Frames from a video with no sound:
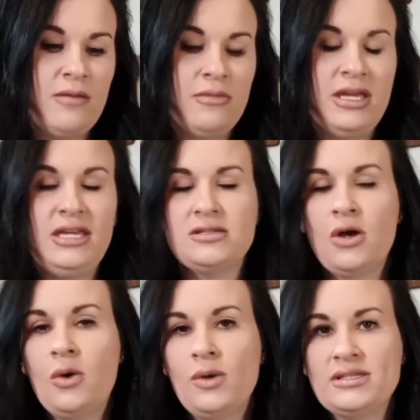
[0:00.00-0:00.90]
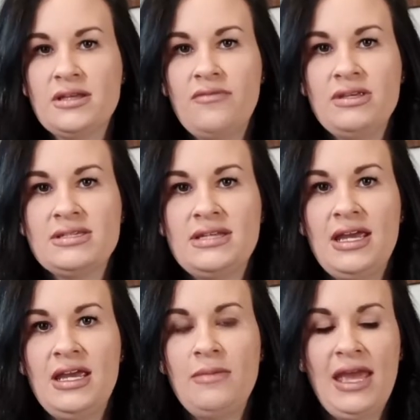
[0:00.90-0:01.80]
He's always loved this
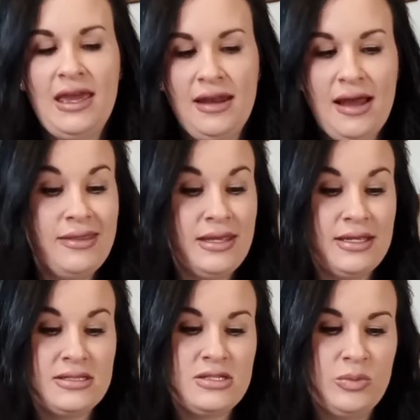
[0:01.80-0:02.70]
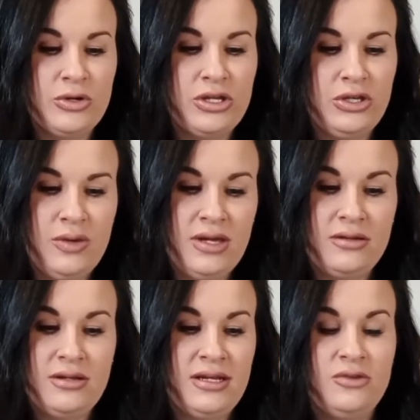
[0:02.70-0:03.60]
name, and I think it's super cute.
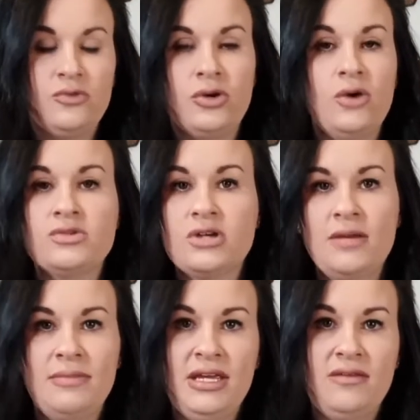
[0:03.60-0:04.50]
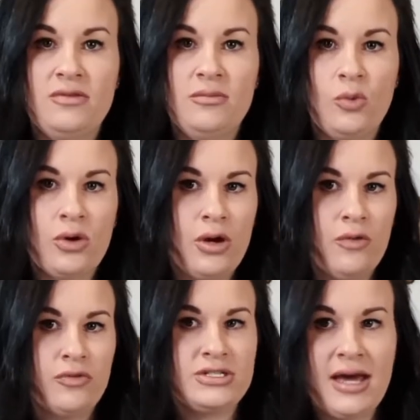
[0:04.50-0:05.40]
It grows on me even more
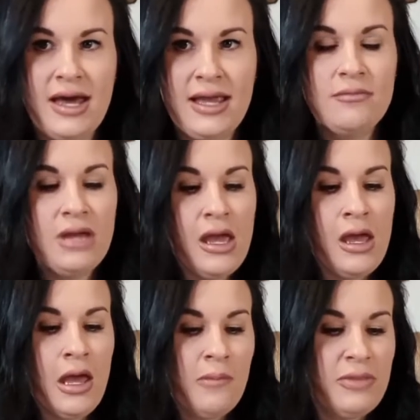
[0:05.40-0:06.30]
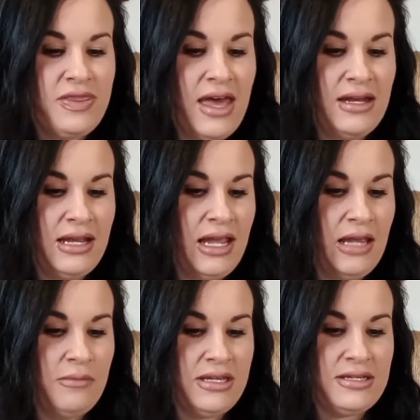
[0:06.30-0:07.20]
over time. But that name
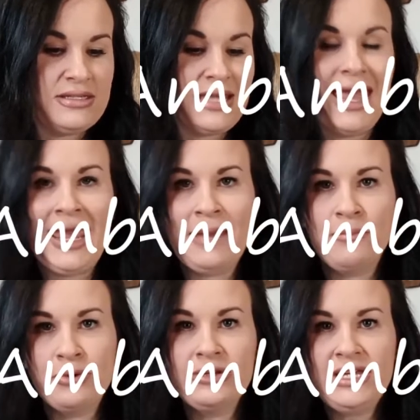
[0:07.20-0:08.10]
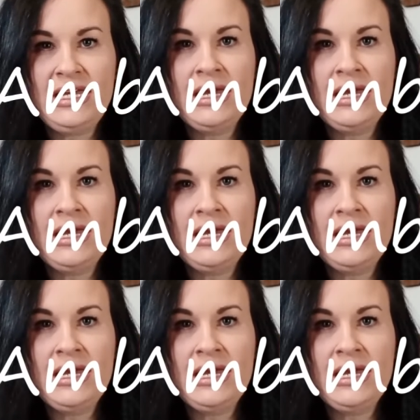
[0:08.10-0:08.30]
is Amberly.